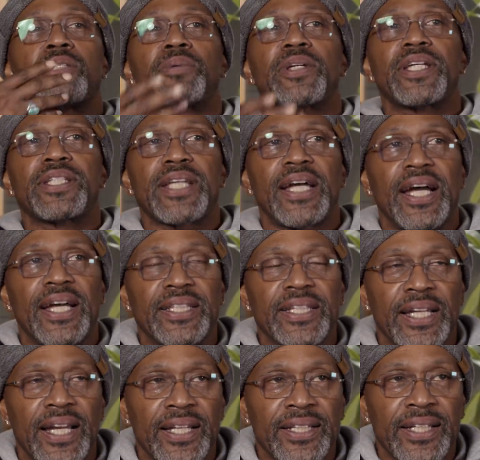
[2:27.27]
because
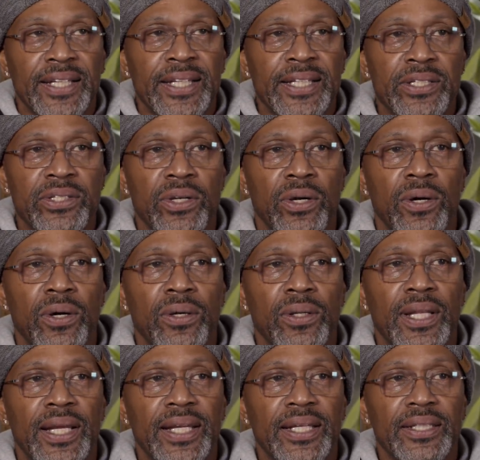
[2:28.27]
I think he
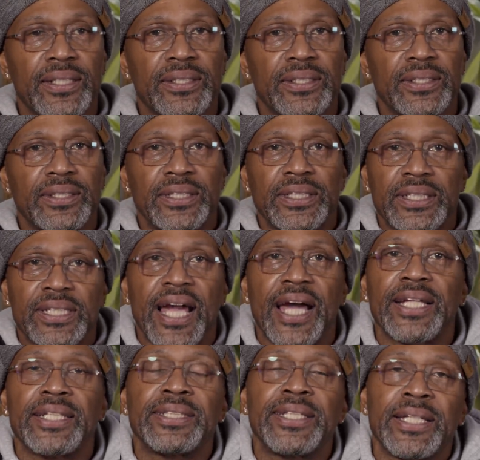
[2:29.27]
saw, like, this
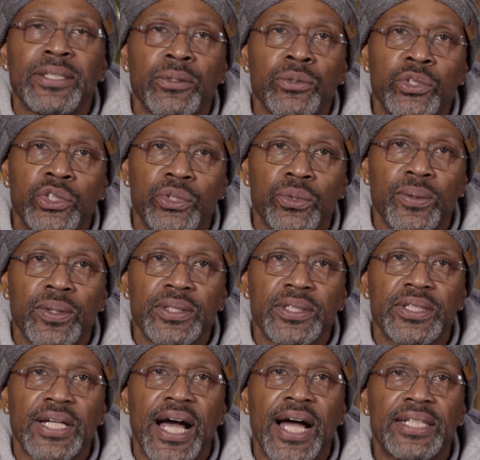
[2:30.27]
guy didn't take no
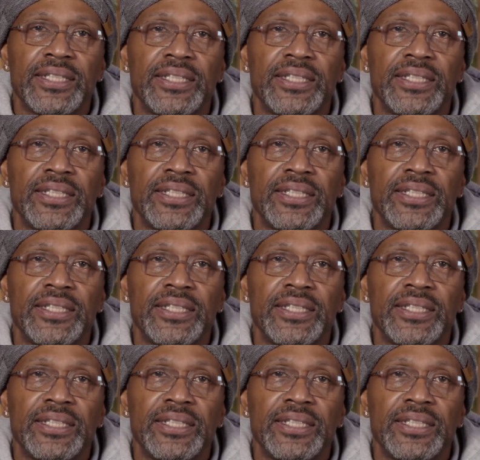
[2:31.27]
shorts.